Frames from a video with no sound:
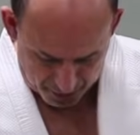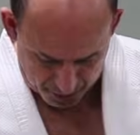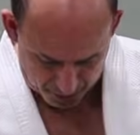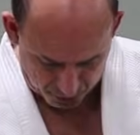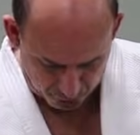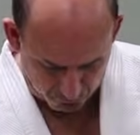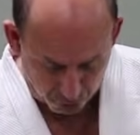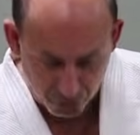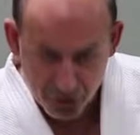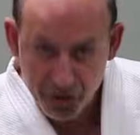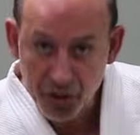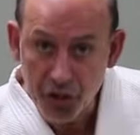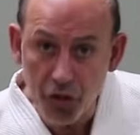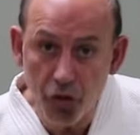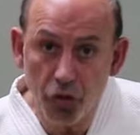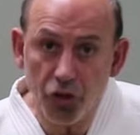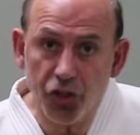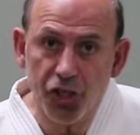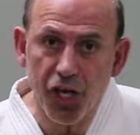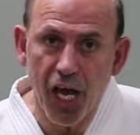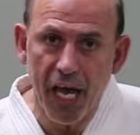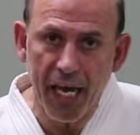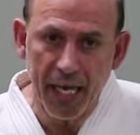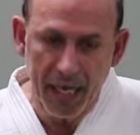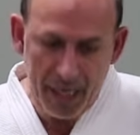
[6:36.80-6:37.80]
crossing your
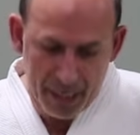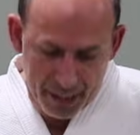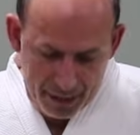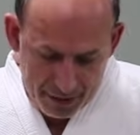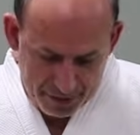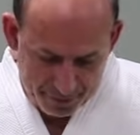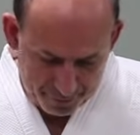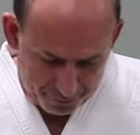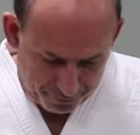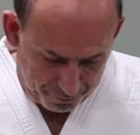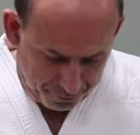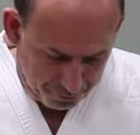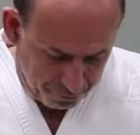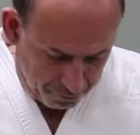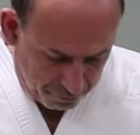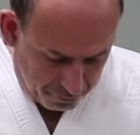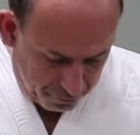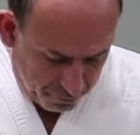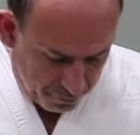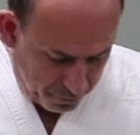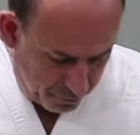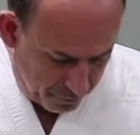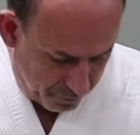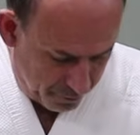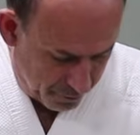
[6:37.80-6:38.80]
jacket,
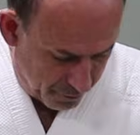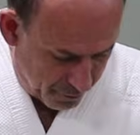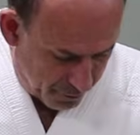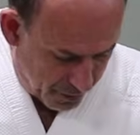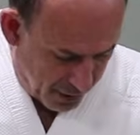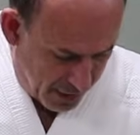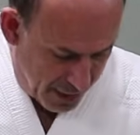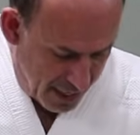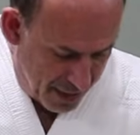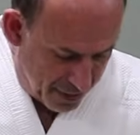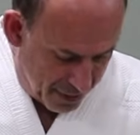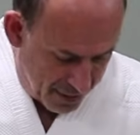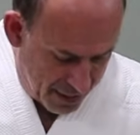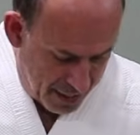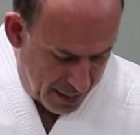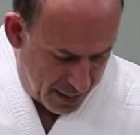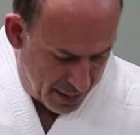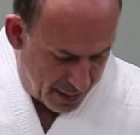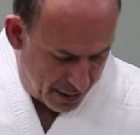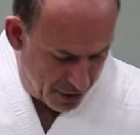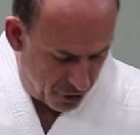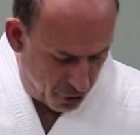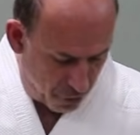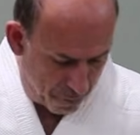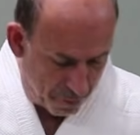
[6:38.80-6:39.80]
and then
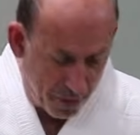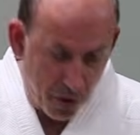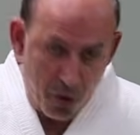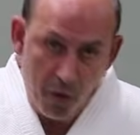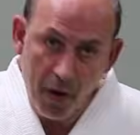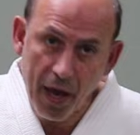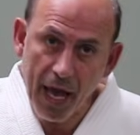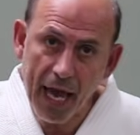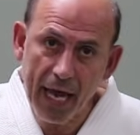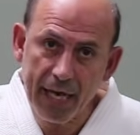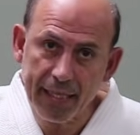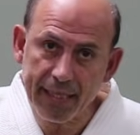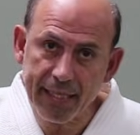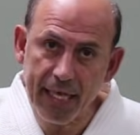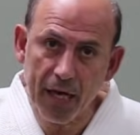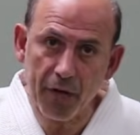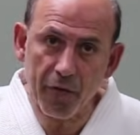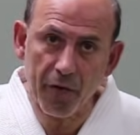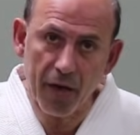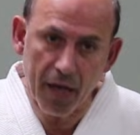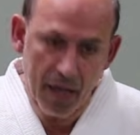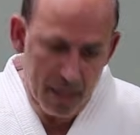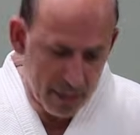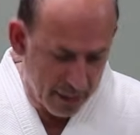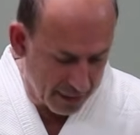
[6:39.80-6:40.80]
letting your belt hang down
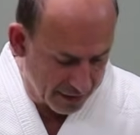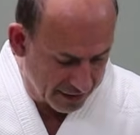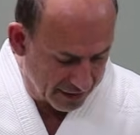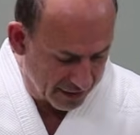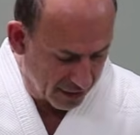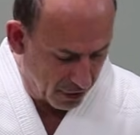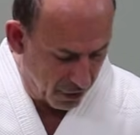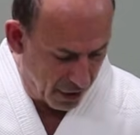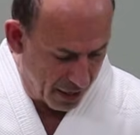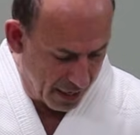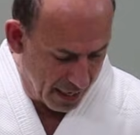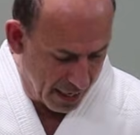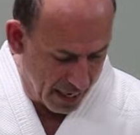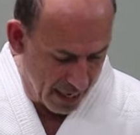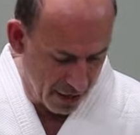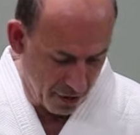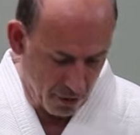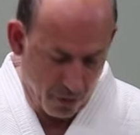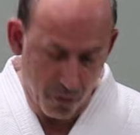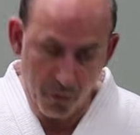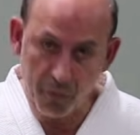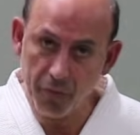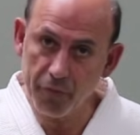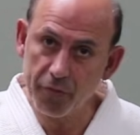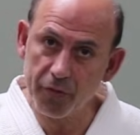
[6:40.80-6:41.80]
at a slight
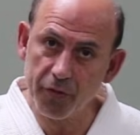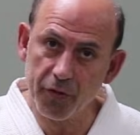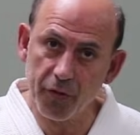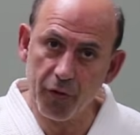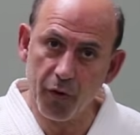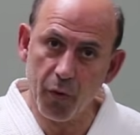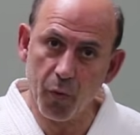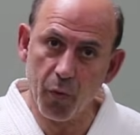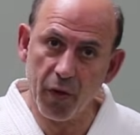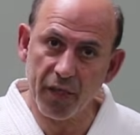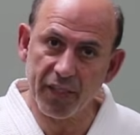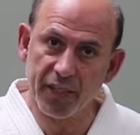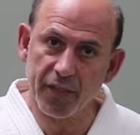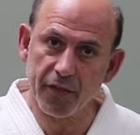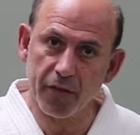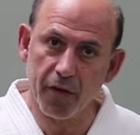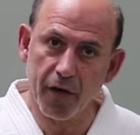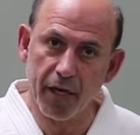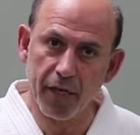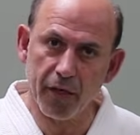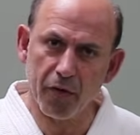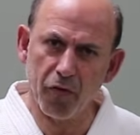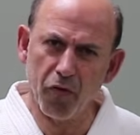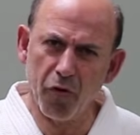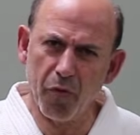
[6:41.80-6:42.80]
angle to the one
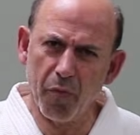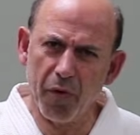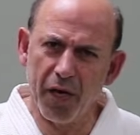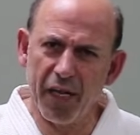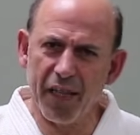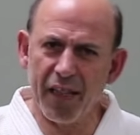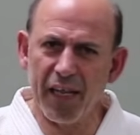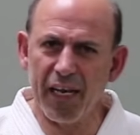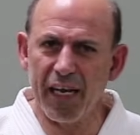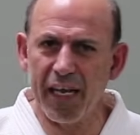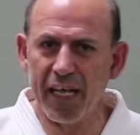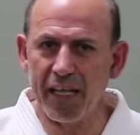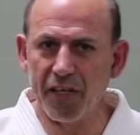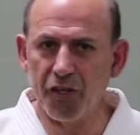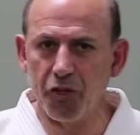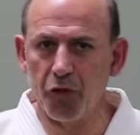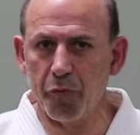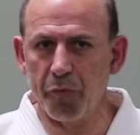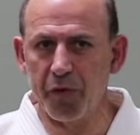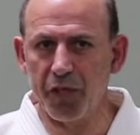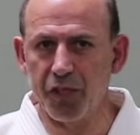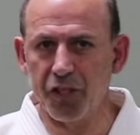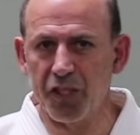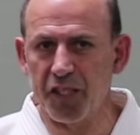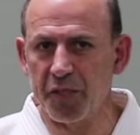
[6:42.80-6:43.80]
side. Normally the length should
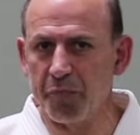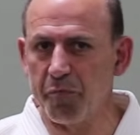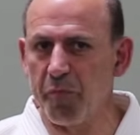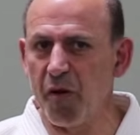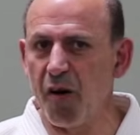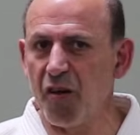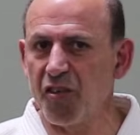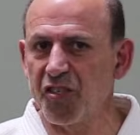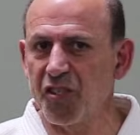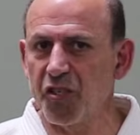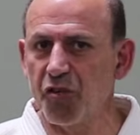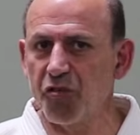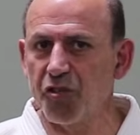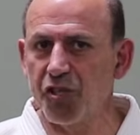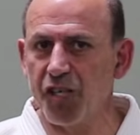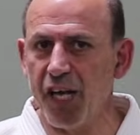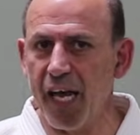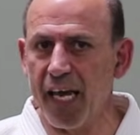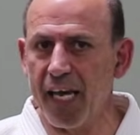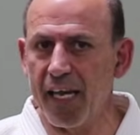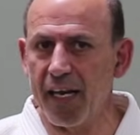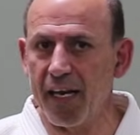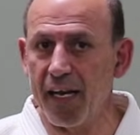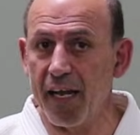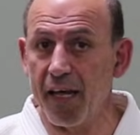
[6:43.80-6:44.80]
be just past your
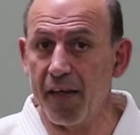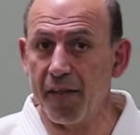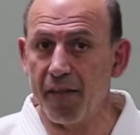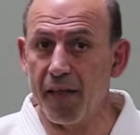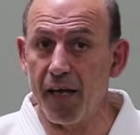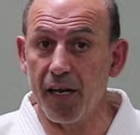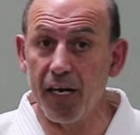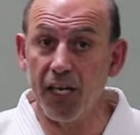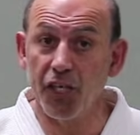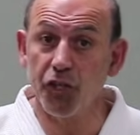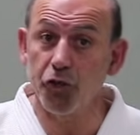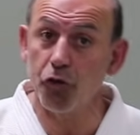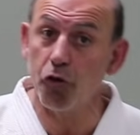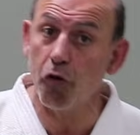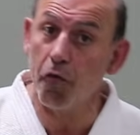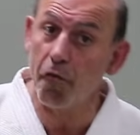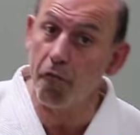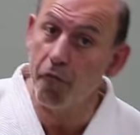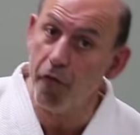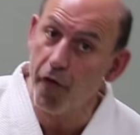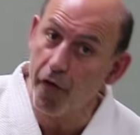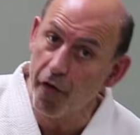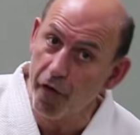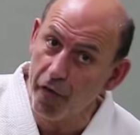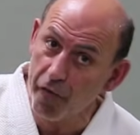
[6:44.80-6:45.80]
jacket length, unless you've got
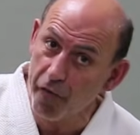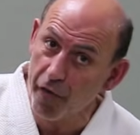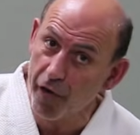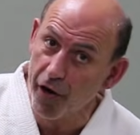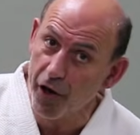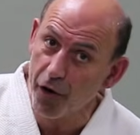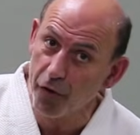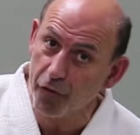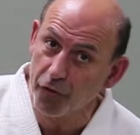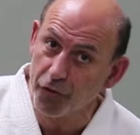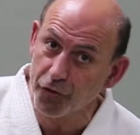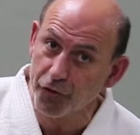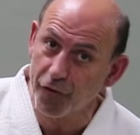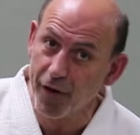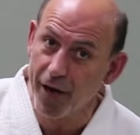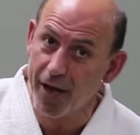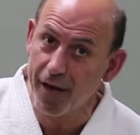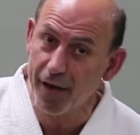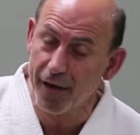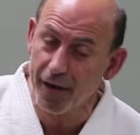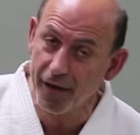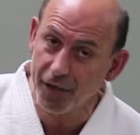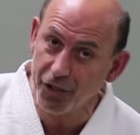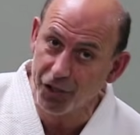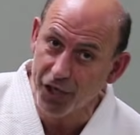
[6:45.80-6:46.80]
very, very long
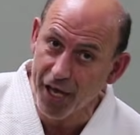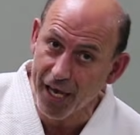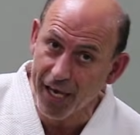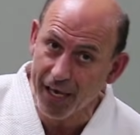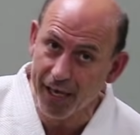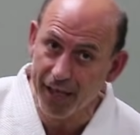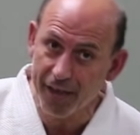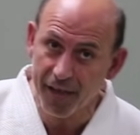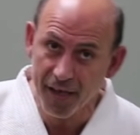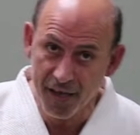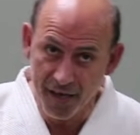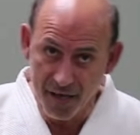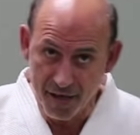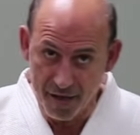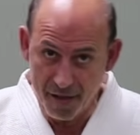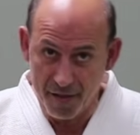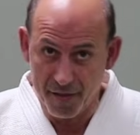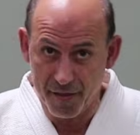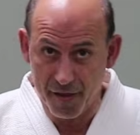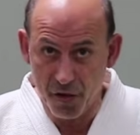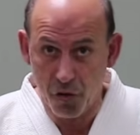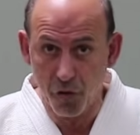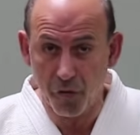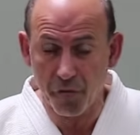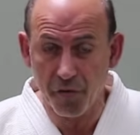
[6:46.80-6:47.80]
jacket,
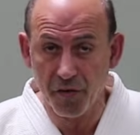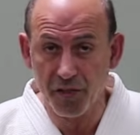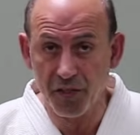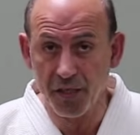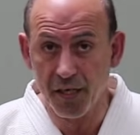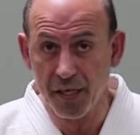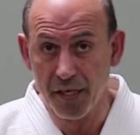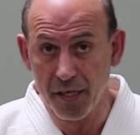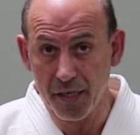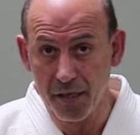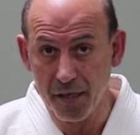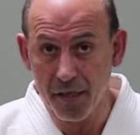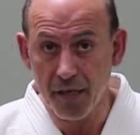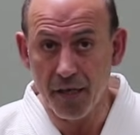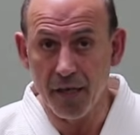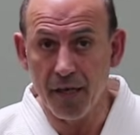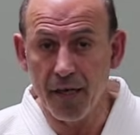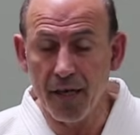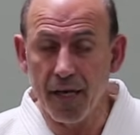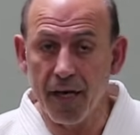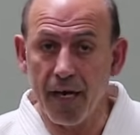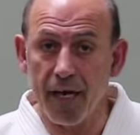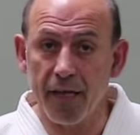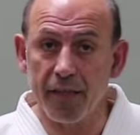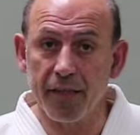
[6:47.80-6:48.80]
then obviously
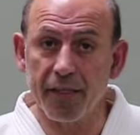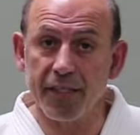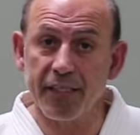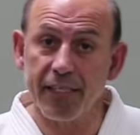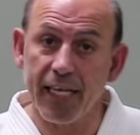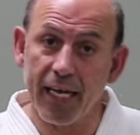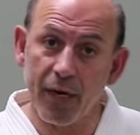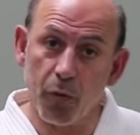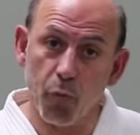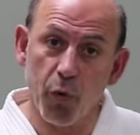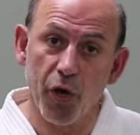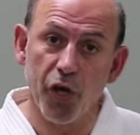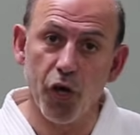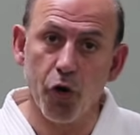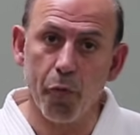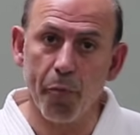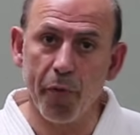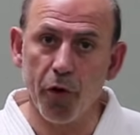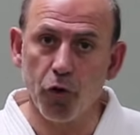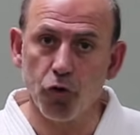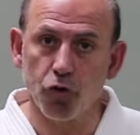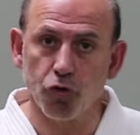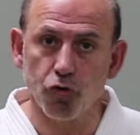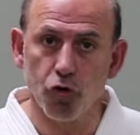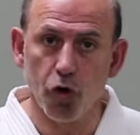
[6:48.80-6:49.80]
understand where your
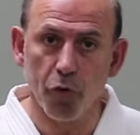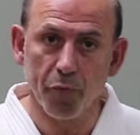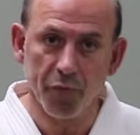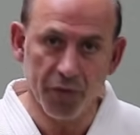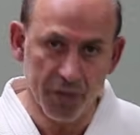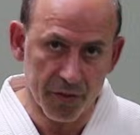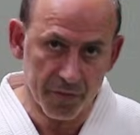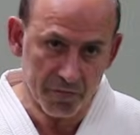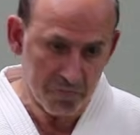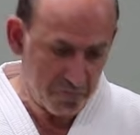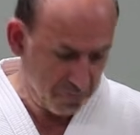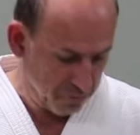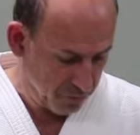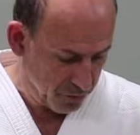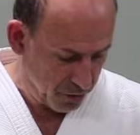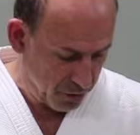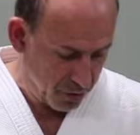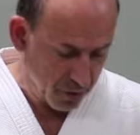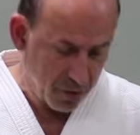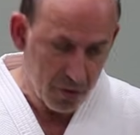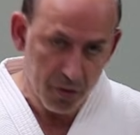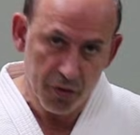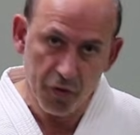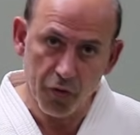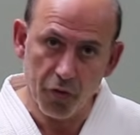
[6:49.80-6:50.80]
belt drops.
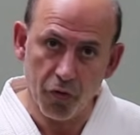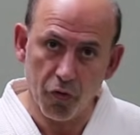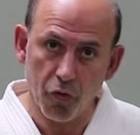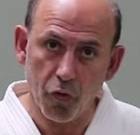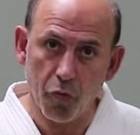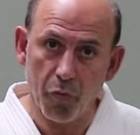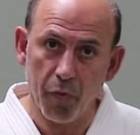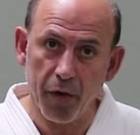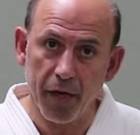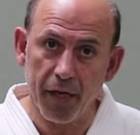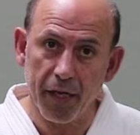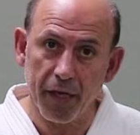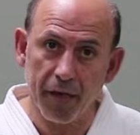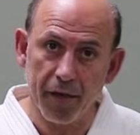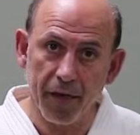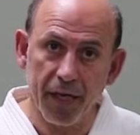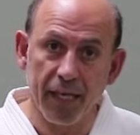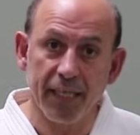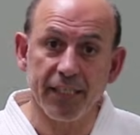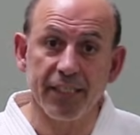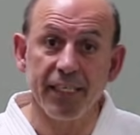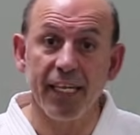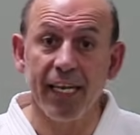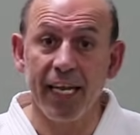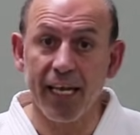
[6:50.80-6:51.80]
So normally
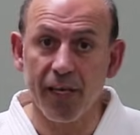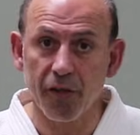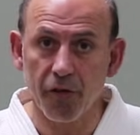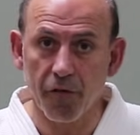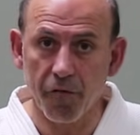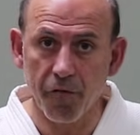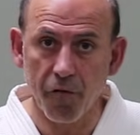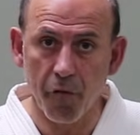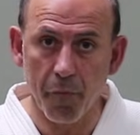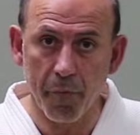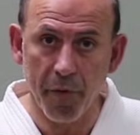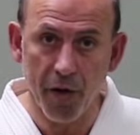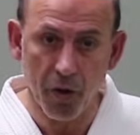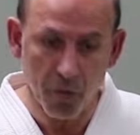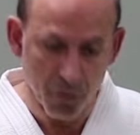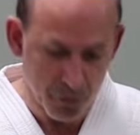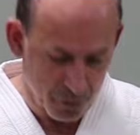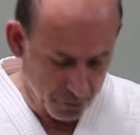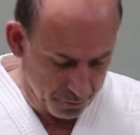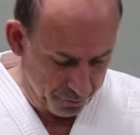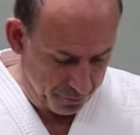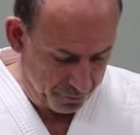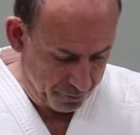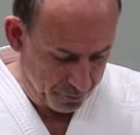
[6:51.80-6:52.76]
it's the length of your belt.